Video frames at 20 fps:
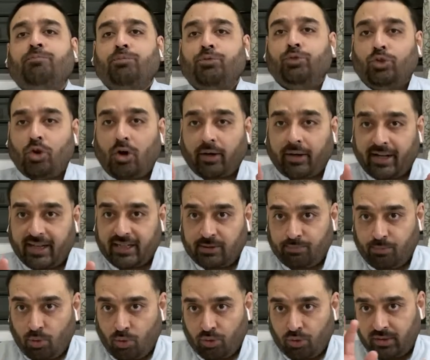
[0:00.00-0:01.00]
not
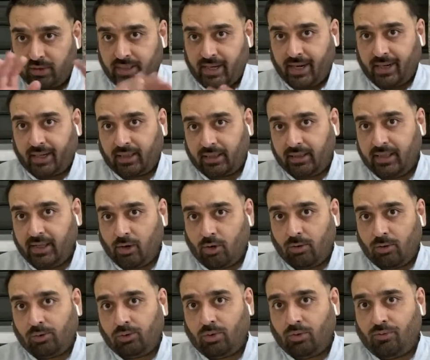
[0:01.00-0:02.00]
expose that. They
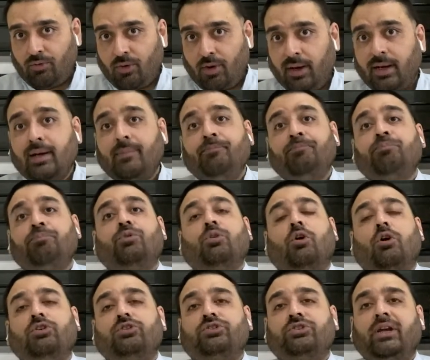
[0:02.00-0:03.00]
also want
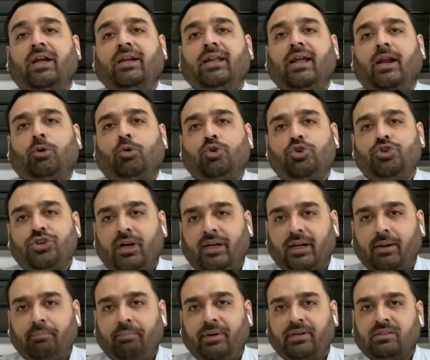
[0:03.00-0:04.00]
Australia to shut
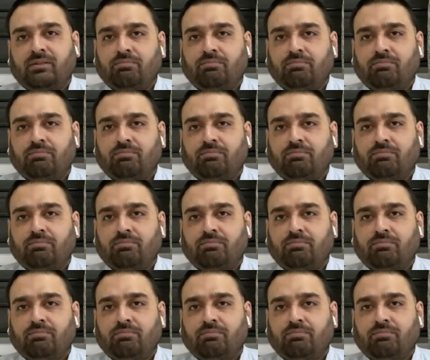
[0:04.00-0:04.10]
up its